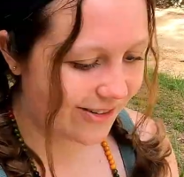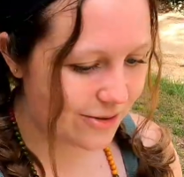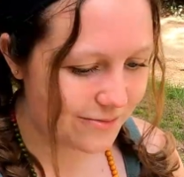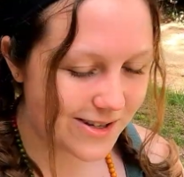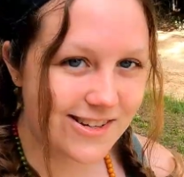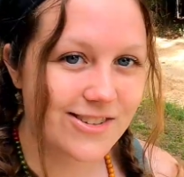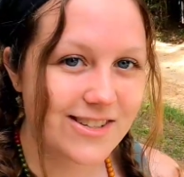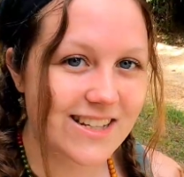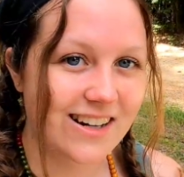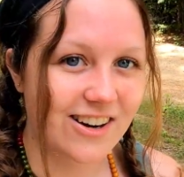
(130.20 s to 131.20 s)
we've been
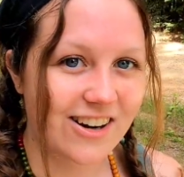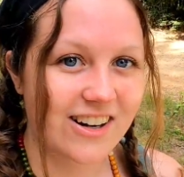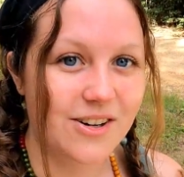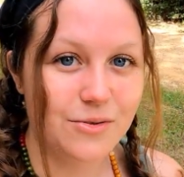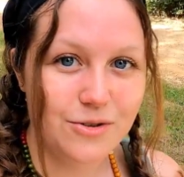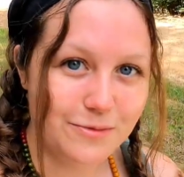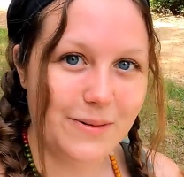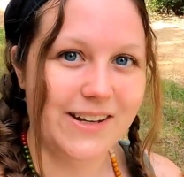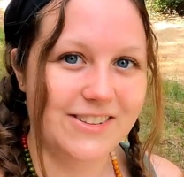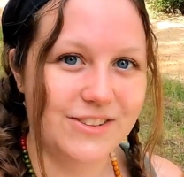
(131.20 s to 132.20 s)
using our roof
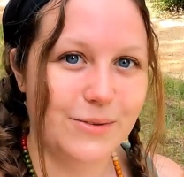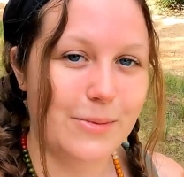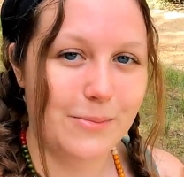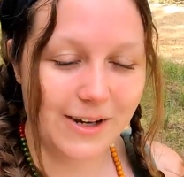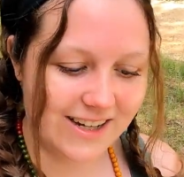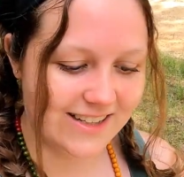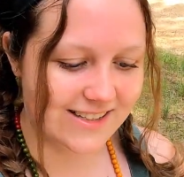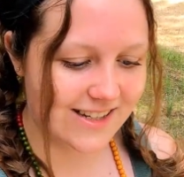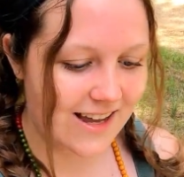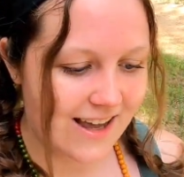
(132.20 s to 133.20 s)
panels from the
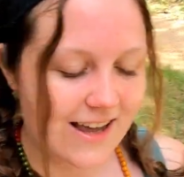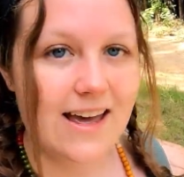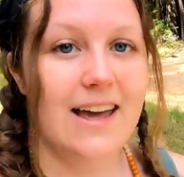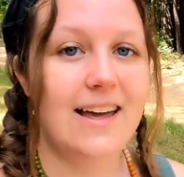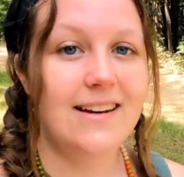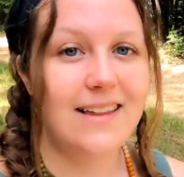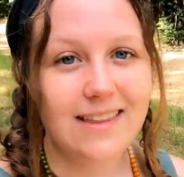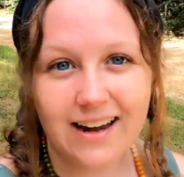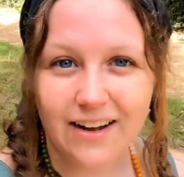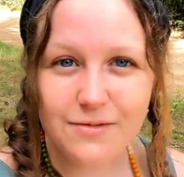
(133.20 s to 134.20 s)
bus, and
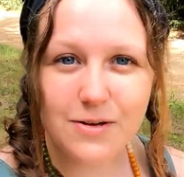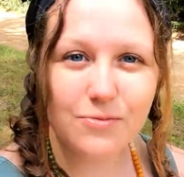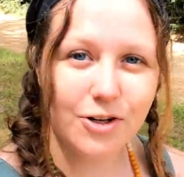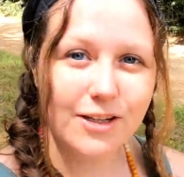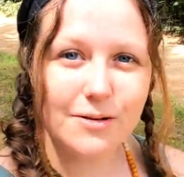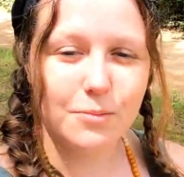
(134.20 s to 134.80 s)
they have been working